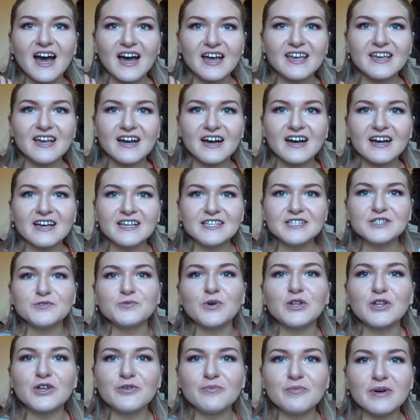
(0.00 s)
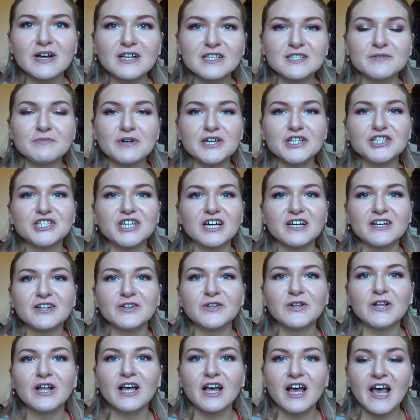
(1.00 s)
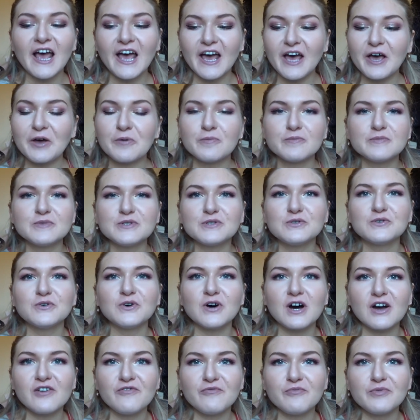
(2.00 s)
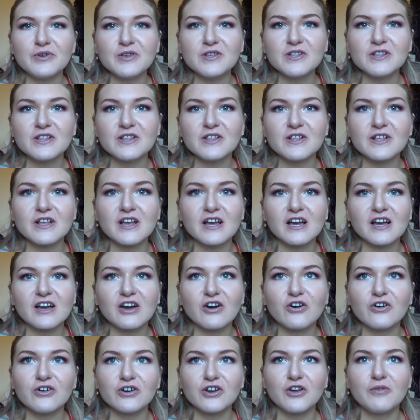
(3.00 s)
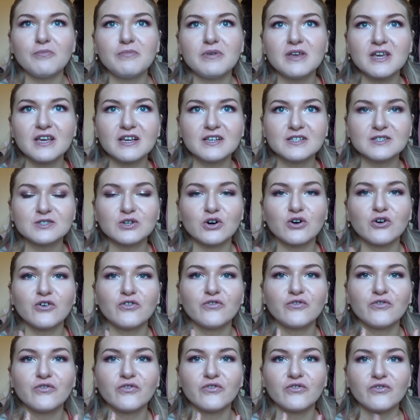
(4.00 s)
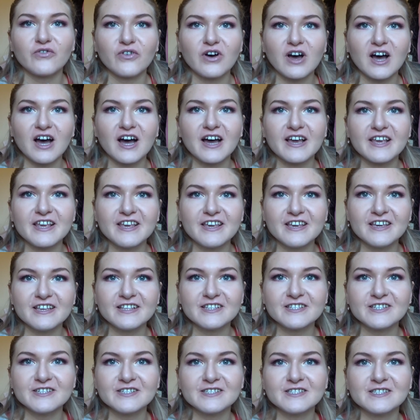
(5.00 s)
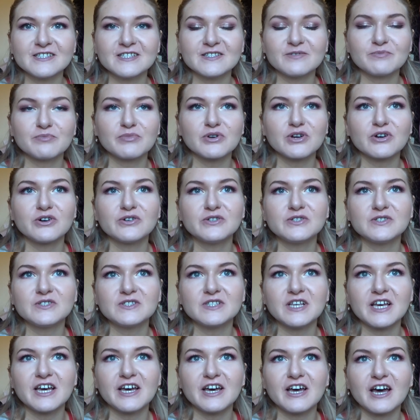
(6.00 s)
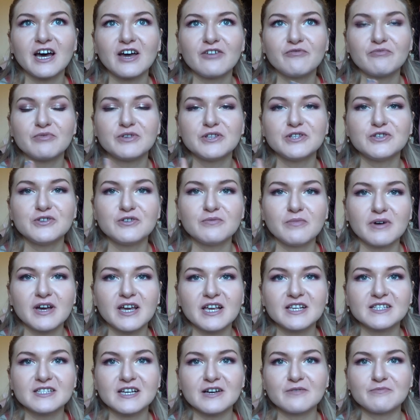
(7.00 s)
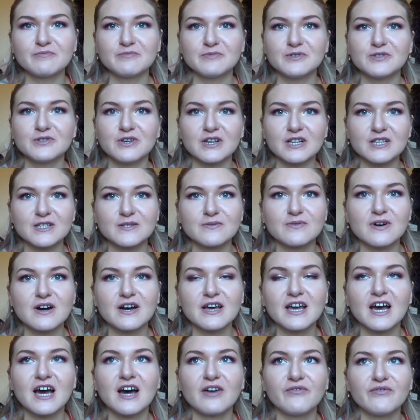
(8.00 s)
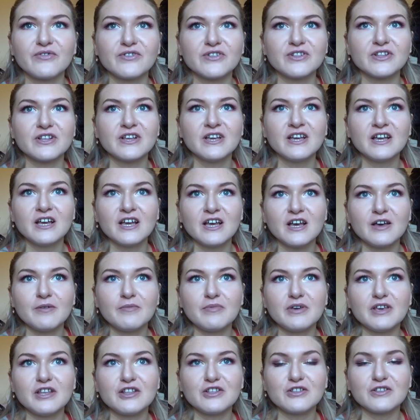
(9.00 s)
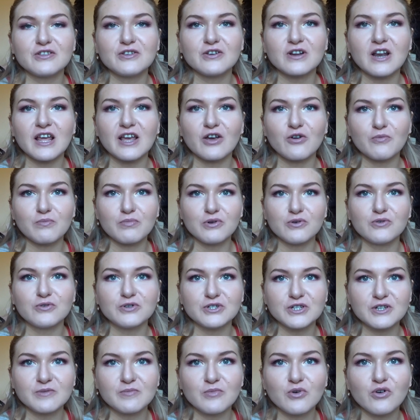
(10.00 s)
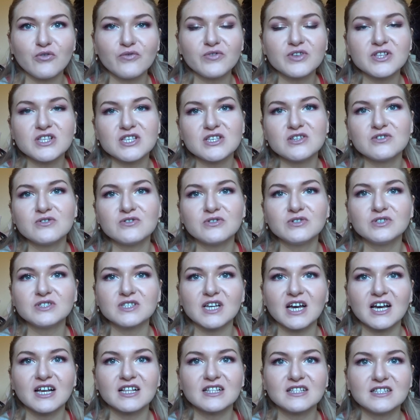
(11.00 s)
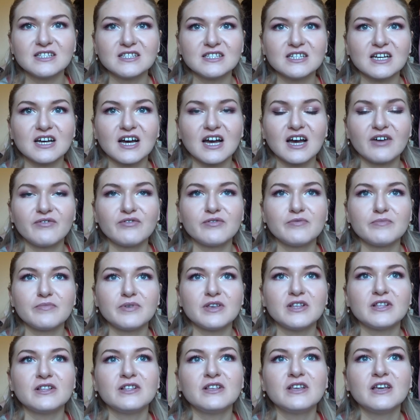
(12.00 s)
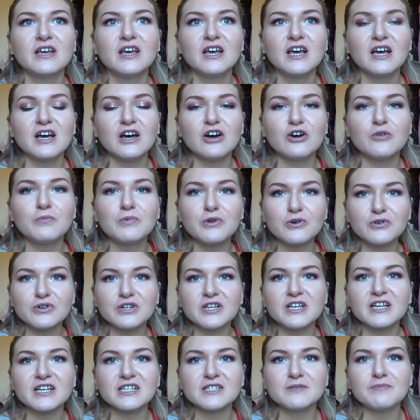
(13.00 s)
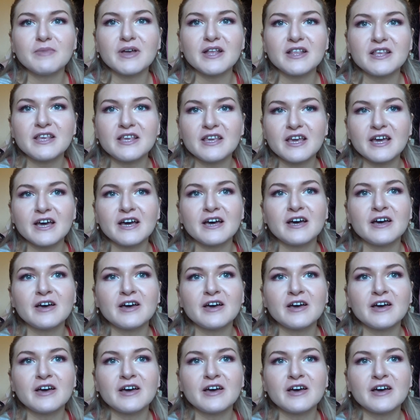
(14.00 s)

Hi guys, welcome back to my channel. So I've been on a big sort of hiatus because I've been doing my exams, so that's why I haven't been like uploading more videos, and I haven't been uploading as many